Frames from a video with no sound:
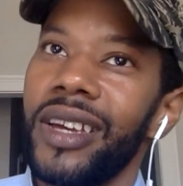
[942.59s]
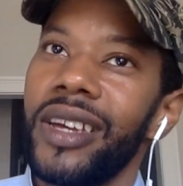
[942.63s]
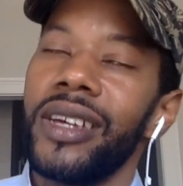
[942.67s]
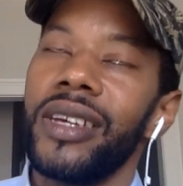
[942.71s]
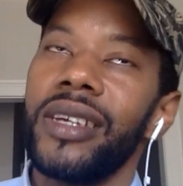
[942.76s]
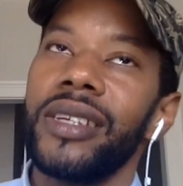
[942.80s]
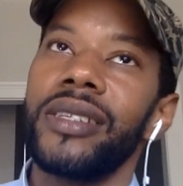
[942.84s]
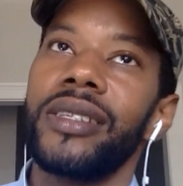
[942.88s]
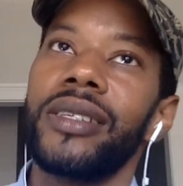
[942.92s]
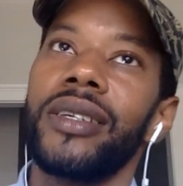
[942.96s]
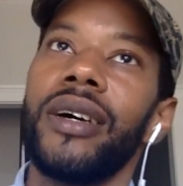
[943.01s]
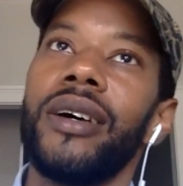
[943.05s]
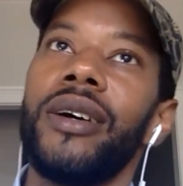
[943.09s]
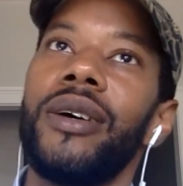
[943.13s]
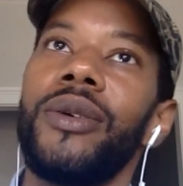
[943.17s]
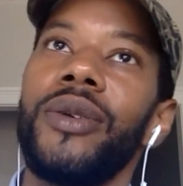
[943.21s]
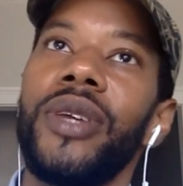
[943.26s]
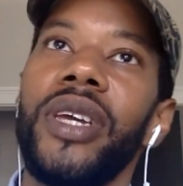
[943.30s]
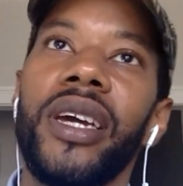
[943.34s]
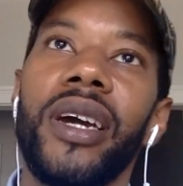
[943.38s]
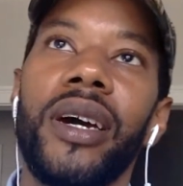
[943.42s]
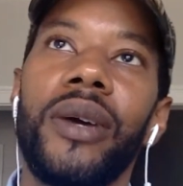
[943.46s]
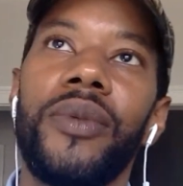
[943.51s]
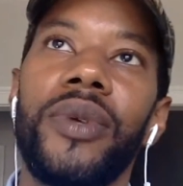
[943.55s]
Mm-hmm. So
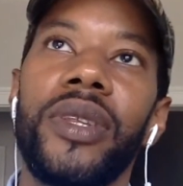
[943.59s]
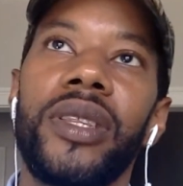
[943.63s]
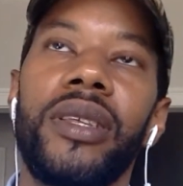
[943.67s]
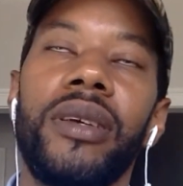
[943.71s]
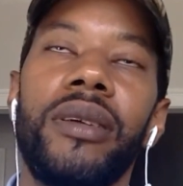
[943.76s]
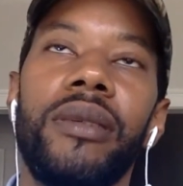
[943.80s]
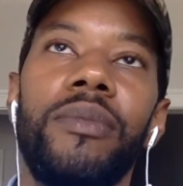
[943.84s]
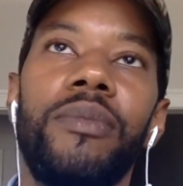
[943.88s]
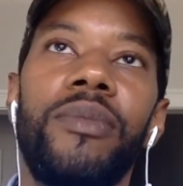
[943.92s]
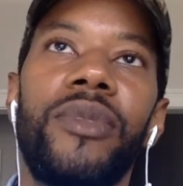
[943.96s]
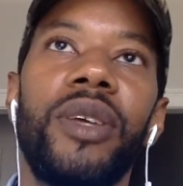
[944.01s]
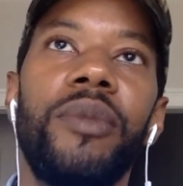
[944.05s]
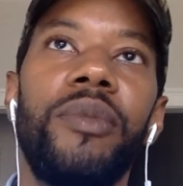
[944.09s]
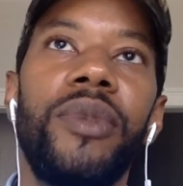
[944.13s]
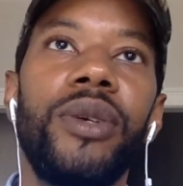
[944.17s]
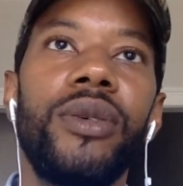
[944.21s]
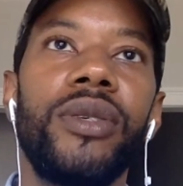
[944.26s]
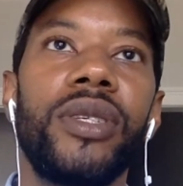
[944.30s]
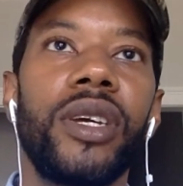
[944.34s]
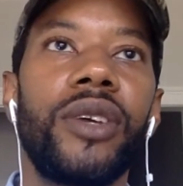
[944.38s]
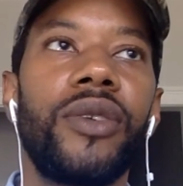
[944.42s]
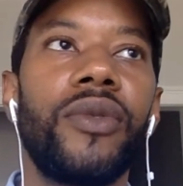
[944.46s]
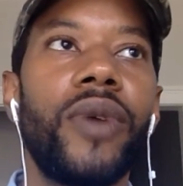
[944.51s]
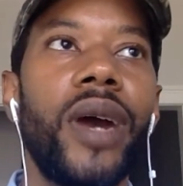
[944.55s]
yeah, I went the
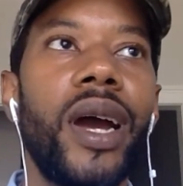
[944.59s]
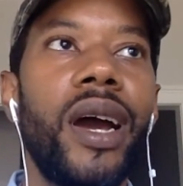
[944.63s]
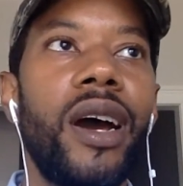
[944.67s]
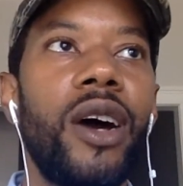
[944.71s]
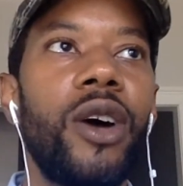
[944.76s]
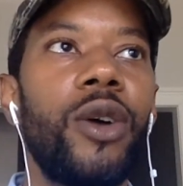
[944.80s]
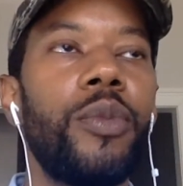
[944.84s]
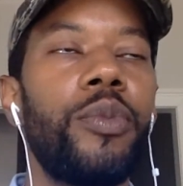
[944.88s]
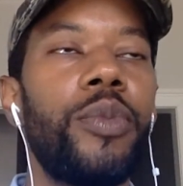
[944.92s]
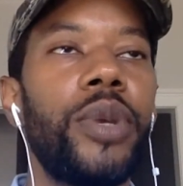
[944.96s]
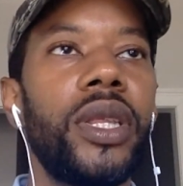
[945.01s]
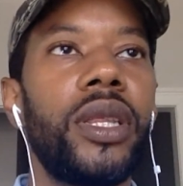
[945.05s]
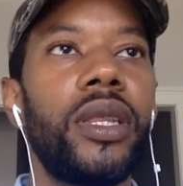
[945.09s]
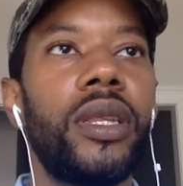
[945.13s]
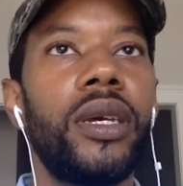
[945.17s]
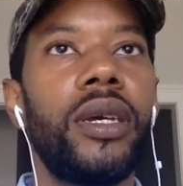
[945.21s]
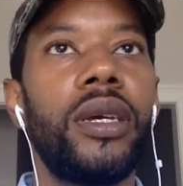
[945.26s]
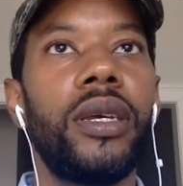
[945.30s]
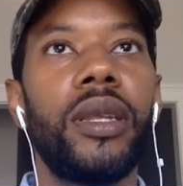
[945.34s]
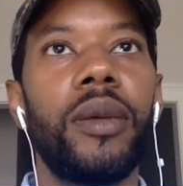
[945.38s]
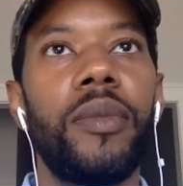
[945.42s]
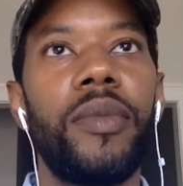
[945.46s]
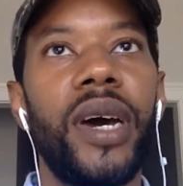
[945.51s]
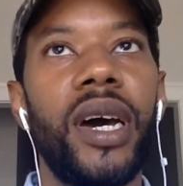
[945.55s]
music route, but
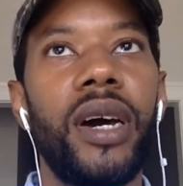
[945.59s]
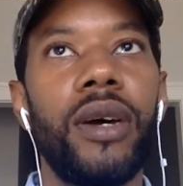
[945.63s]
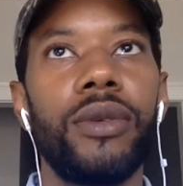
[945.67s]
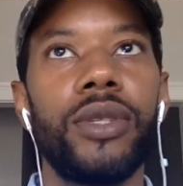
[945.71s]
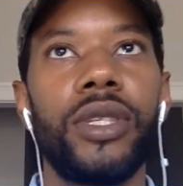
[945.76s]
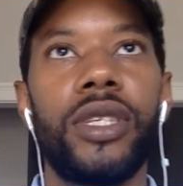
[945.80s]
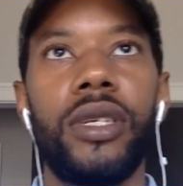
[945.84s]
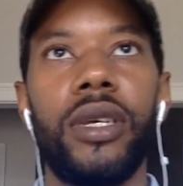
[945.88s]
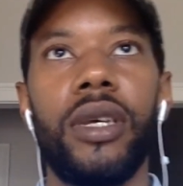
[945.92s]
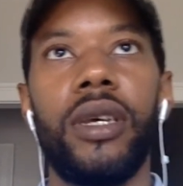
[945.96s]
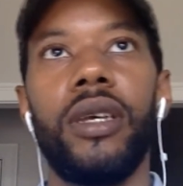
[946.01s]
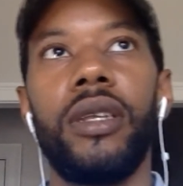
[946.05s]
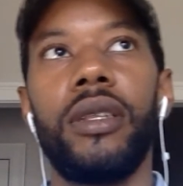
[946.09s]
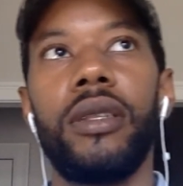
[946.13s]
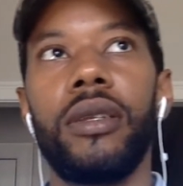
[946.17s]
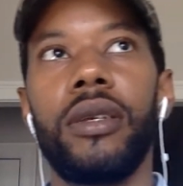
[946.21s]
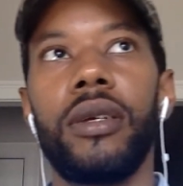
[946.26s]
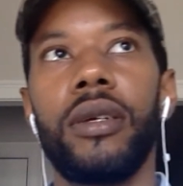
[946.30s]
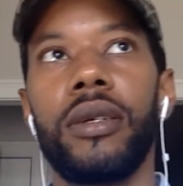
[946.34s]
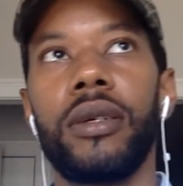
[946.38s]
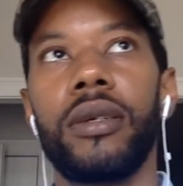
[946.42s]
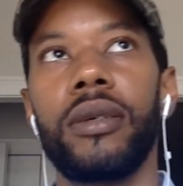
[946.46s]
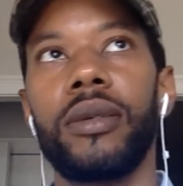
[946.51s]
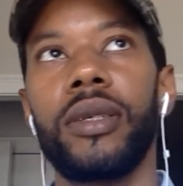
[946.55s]
then about
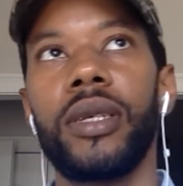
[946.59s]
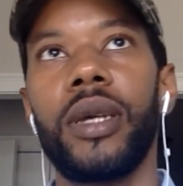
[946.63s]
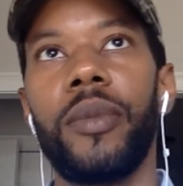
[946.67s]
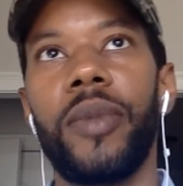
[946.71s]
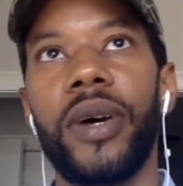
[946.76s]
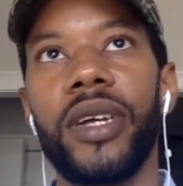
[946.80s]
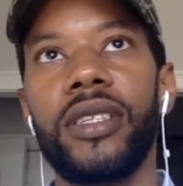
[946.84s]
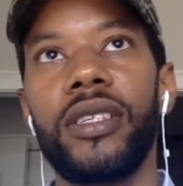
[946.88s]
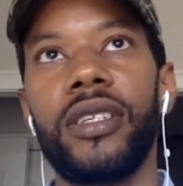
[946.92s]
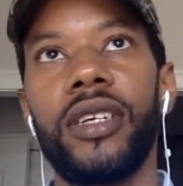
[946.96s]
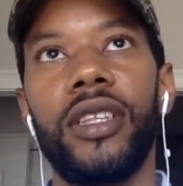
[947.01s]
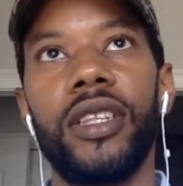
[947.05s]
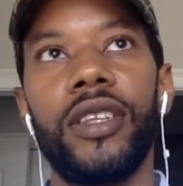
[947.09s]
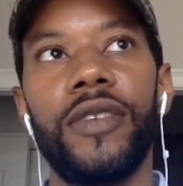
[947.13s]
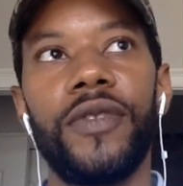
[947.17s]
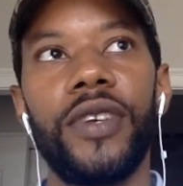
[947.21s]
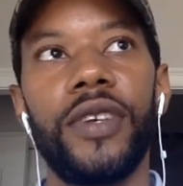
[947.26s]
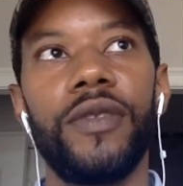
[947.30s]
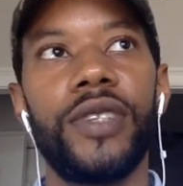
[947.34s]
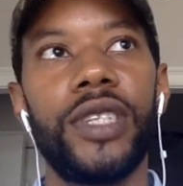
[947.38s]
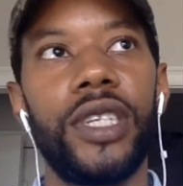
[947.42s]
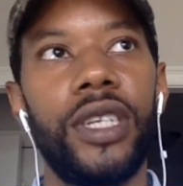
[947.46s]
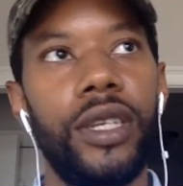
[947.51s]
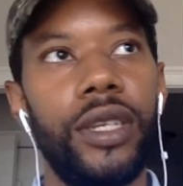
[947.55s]
10 to
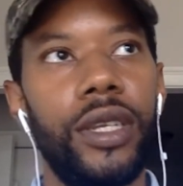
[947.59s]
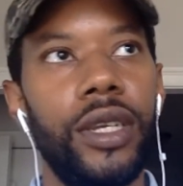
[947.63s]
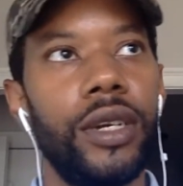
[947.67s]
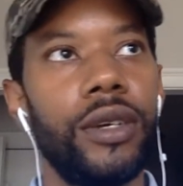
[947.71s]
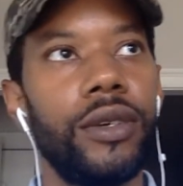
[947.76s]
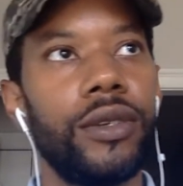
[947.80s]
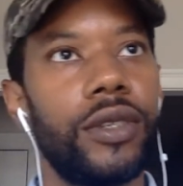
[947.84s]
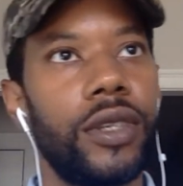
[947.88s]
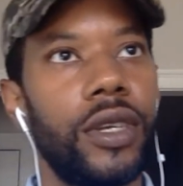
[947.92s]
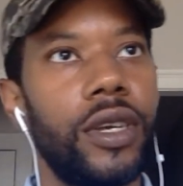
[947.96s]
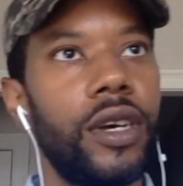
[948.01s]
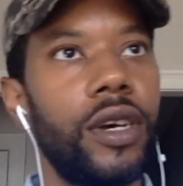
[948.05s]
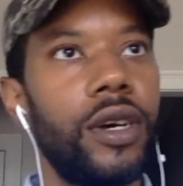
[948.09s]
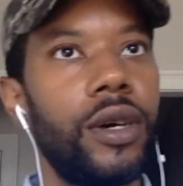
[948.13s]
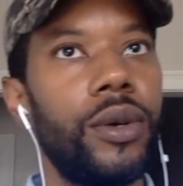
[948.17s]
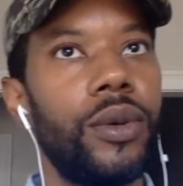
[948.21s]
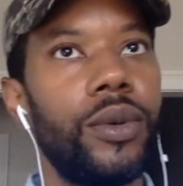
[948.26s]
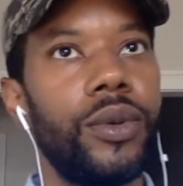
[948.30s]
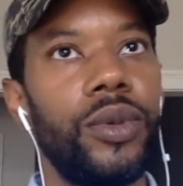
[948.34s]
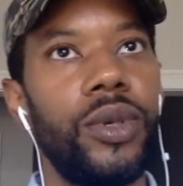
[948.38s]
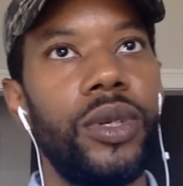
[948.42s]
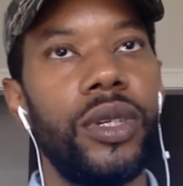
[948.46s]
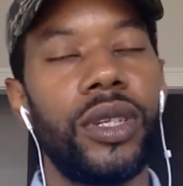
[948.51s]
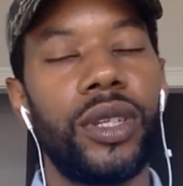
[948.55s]
15 years
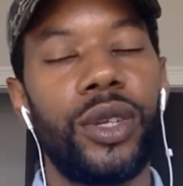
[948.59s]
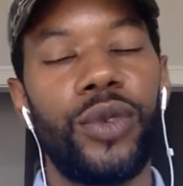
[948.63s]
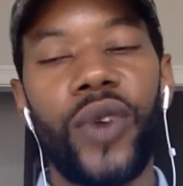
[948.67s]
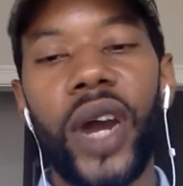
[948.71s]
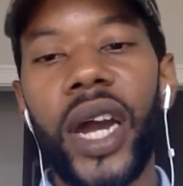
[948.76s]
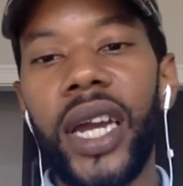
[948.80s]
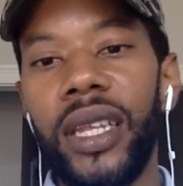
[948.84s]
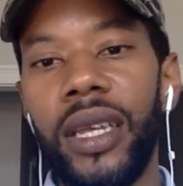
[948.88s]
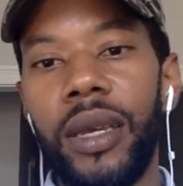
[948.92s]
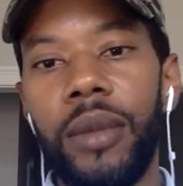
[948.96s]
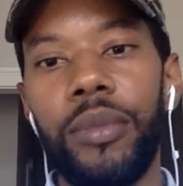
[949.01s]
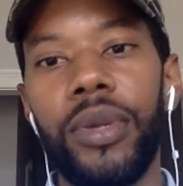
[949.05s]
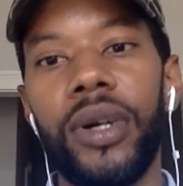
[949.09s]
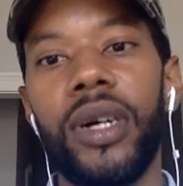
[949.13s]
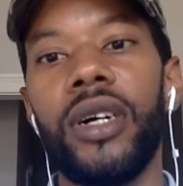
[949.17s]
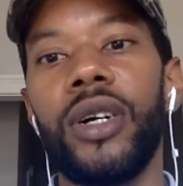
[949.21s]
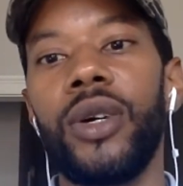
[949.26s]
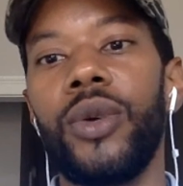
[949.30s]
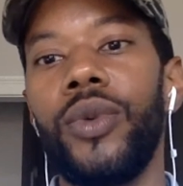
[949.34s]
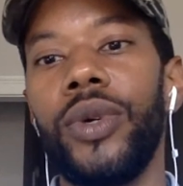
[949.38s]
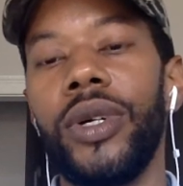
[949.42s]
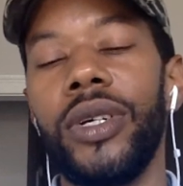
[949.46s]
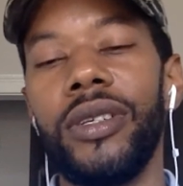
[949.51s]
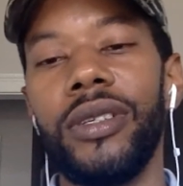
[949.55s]
ago, you know, the writing bug
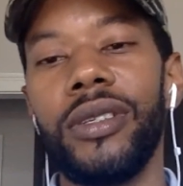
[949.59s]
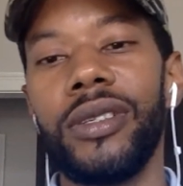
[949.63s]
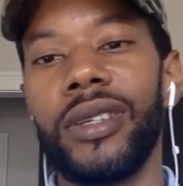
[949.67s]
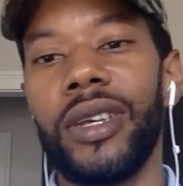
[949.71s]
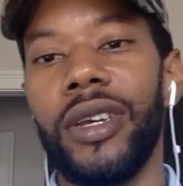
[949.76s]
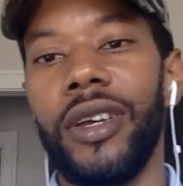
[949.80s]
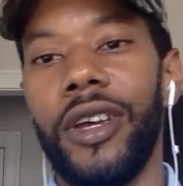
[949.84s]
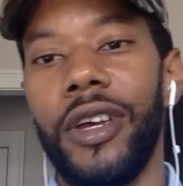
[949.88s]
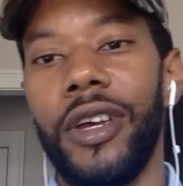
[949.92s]
was